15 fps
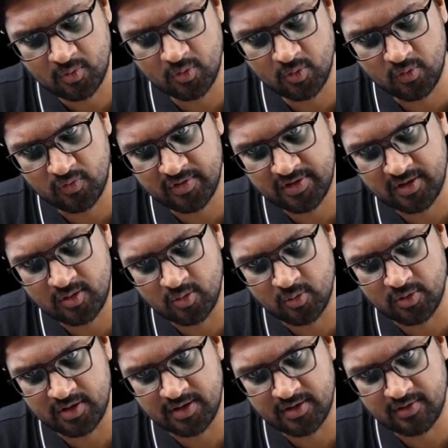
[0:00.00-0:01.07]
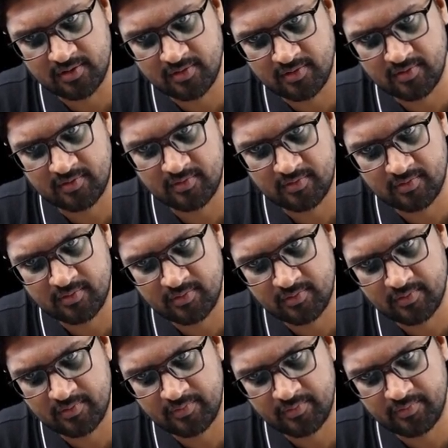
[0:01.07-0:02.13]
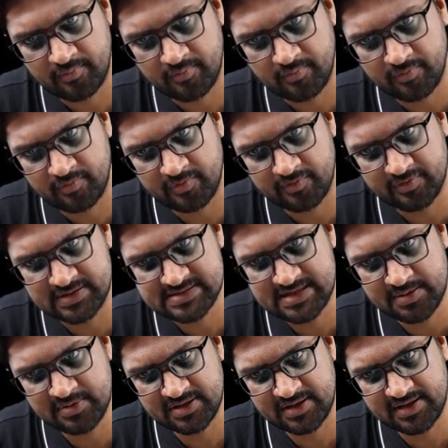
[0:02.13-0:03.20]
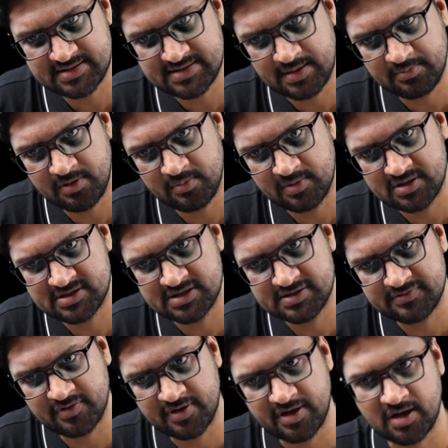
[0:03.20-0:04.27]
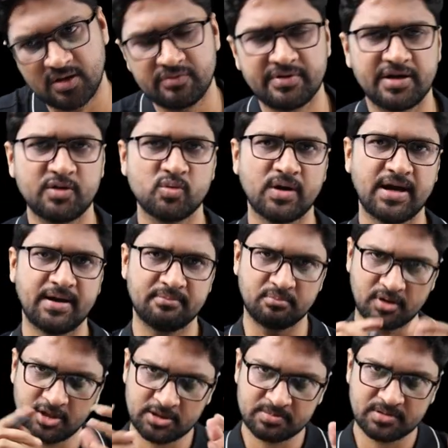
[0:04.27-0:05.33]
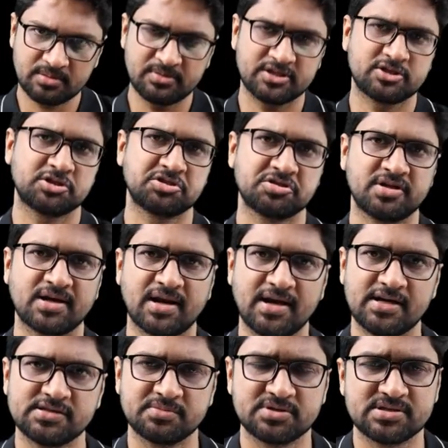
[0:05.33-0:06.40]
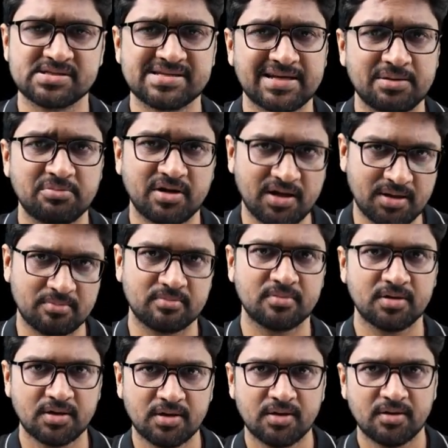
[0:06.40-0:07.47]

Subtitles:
overloading. We'll see with an example, but just for now, when you have multiple methods in a class with the same name,